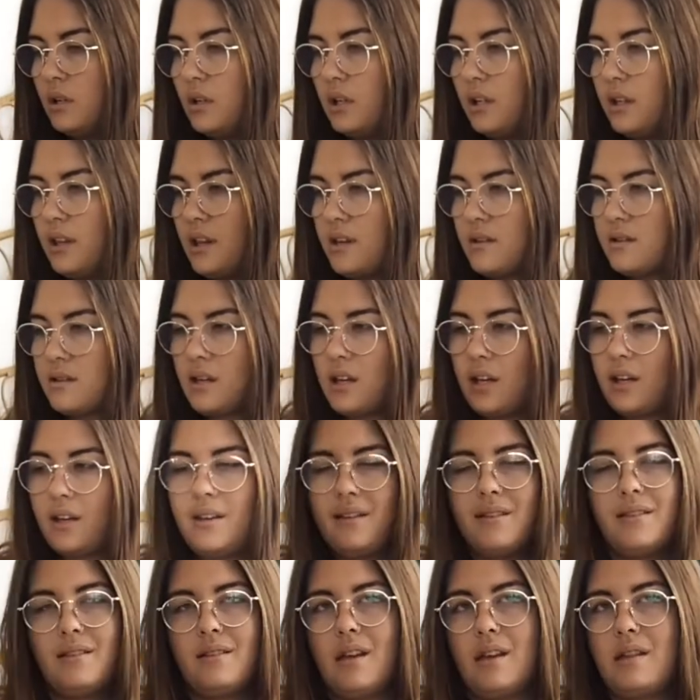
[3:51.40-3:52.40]
There's like
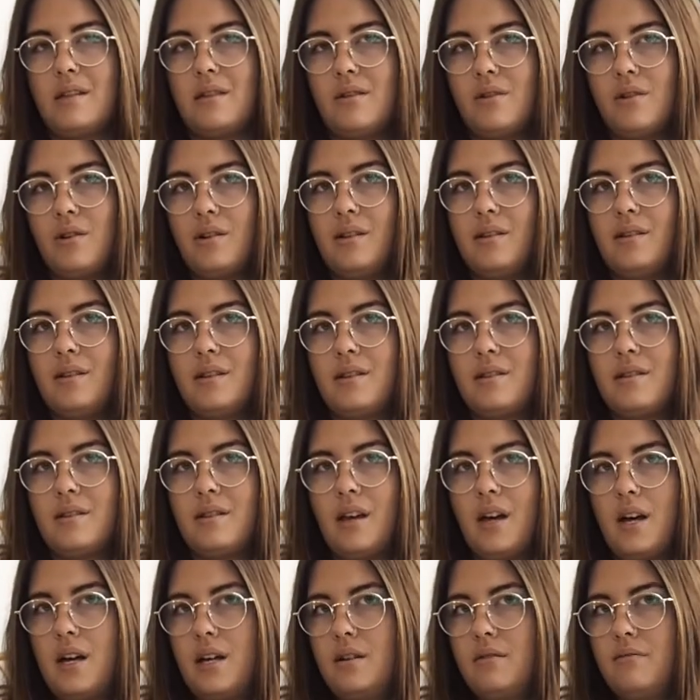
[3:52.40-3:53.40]
a sensor on this
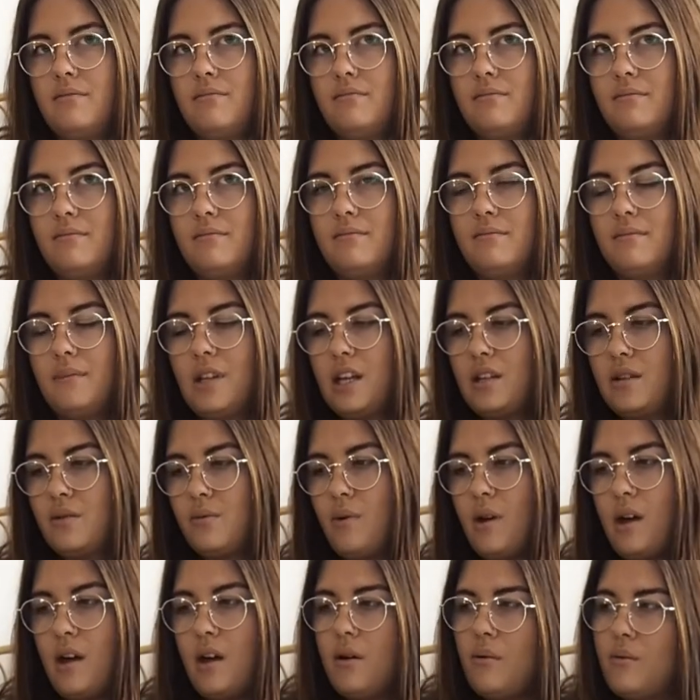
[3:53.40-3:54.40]
side. That's
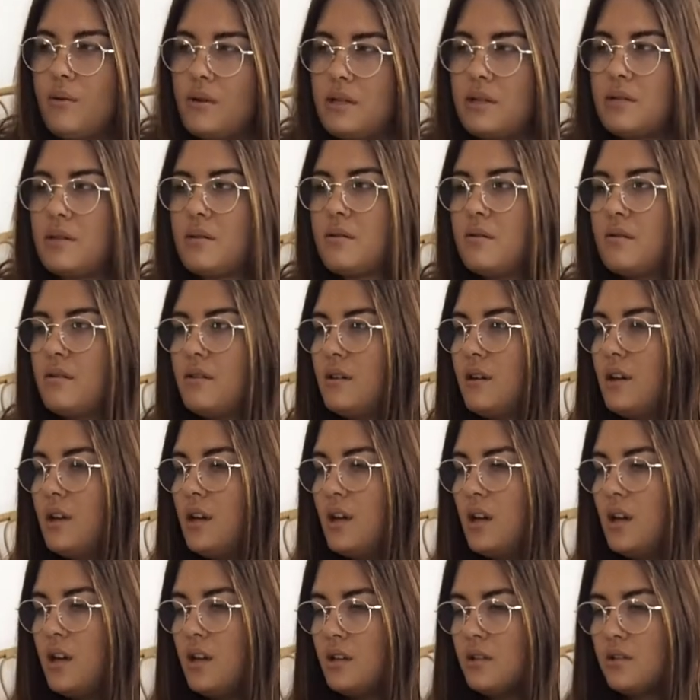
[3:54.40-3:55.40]
why it was.
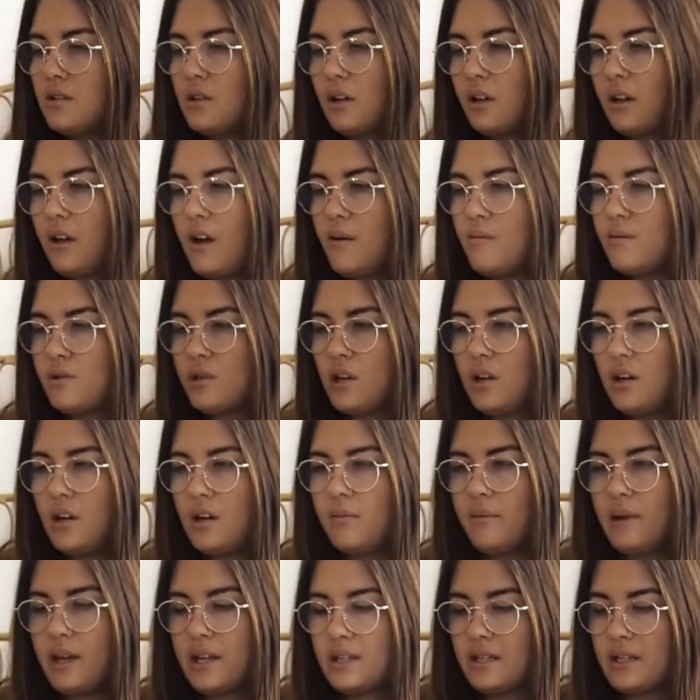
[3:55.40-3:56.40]
So it comes on,
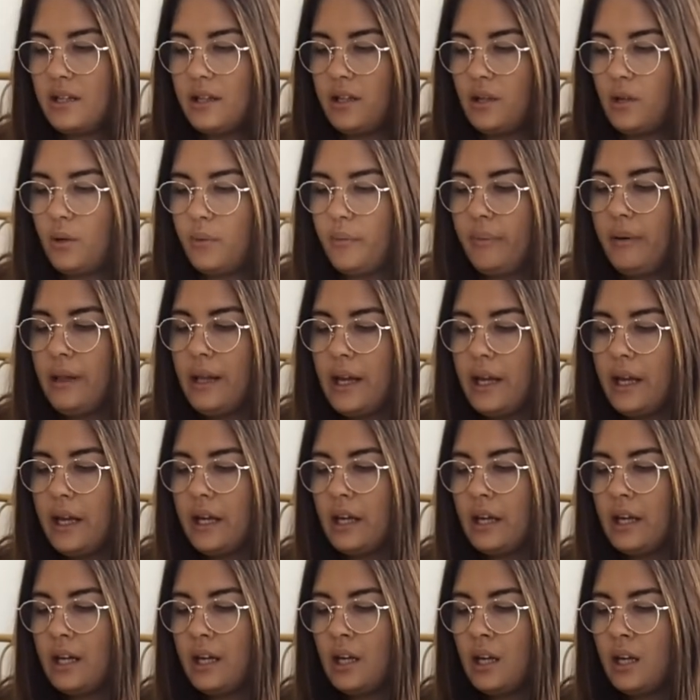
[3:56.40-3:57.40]
it makes a little
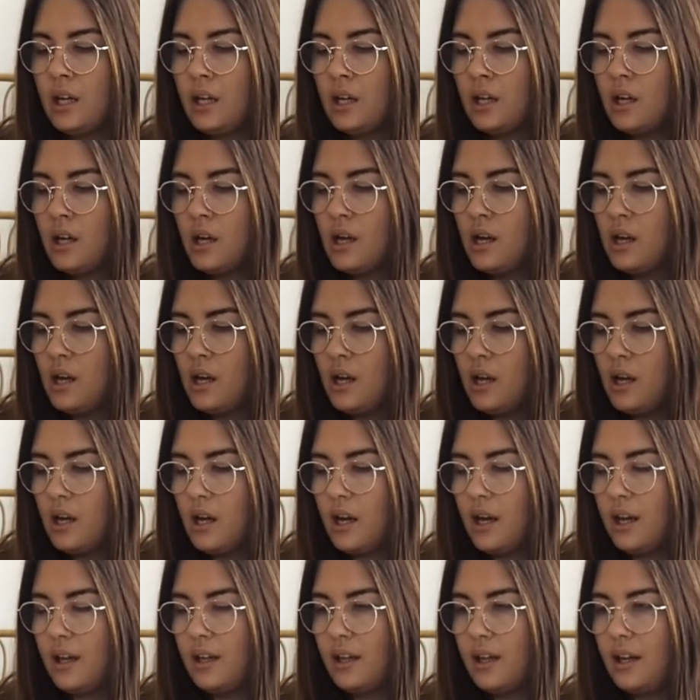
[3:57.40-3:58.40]
bling,
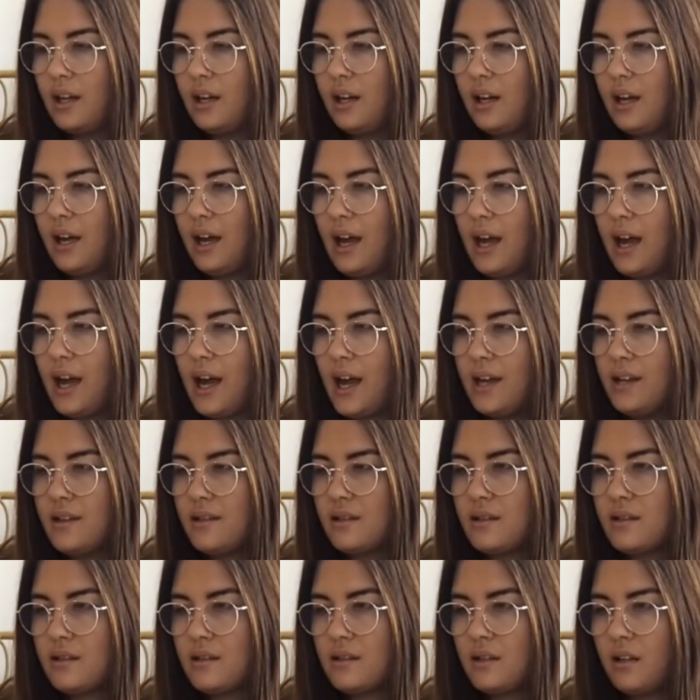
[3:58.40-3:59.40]
and then it
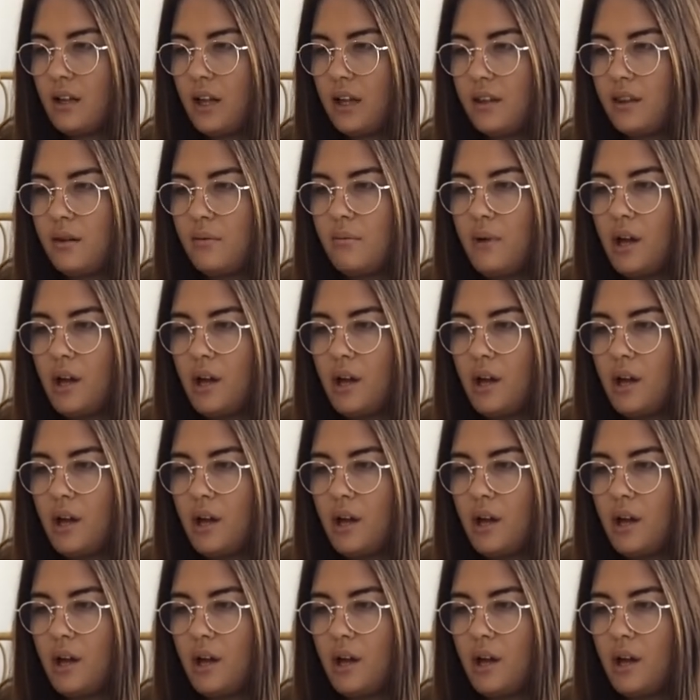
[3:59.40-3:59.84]
has, like the